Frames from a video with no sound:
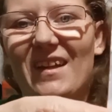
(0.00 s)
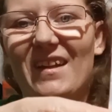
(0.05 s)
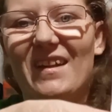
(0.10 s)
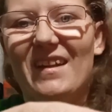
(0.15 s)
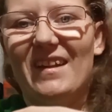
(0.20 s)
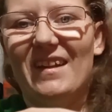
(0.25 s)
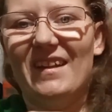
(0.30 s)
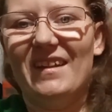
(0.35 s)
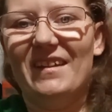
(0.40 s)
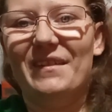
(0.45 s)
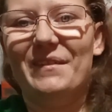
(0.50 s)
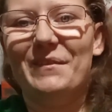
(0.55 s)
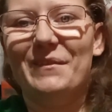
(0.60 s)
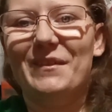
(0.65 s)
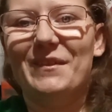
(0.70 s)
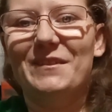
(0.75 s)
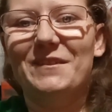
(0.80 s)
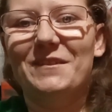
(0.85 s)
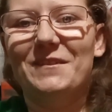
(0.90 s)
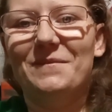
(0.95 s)
It's
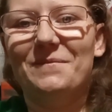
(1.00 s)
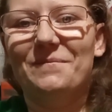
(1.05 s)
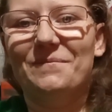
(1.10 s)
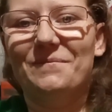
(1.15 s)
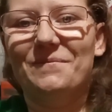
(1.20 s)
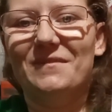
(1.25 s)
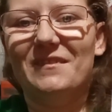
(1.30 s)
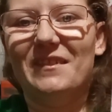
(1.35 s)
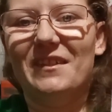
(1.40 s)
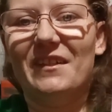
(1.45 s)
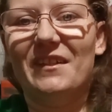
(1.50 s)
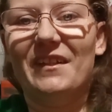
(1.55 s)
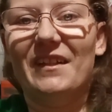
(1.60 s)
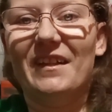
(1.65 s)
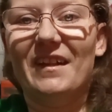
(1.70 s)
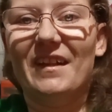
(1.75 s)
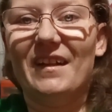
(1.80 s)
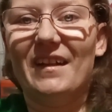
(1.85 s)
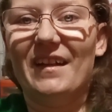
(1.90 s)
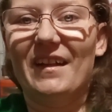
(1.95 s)
wool. So you
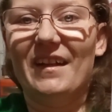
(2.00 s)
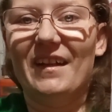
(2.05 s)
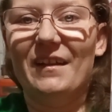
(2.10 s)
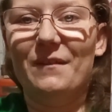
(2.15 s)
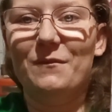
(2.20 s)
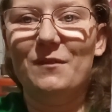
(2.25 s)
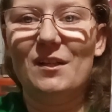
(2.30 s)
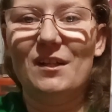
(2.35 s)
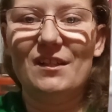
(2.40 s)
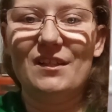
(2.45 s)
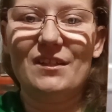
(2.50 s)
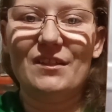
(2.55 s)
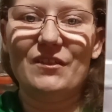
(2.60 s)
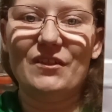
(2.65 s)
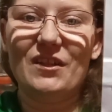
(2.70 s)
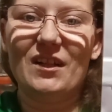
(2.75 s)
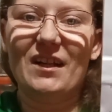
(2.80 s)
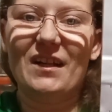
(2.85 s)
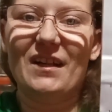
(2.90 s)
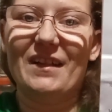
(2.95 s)
gotta hand wash and
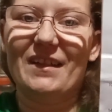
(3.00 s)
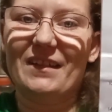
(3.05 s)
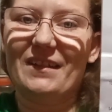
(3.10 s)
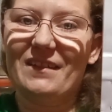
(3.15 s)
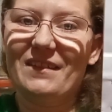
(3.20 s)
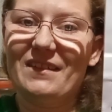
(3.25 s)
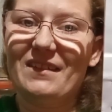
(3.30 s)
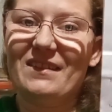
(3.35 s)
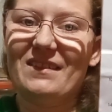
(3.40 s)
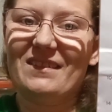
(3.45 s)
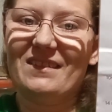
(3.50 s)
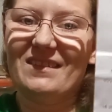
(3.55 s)
dry it.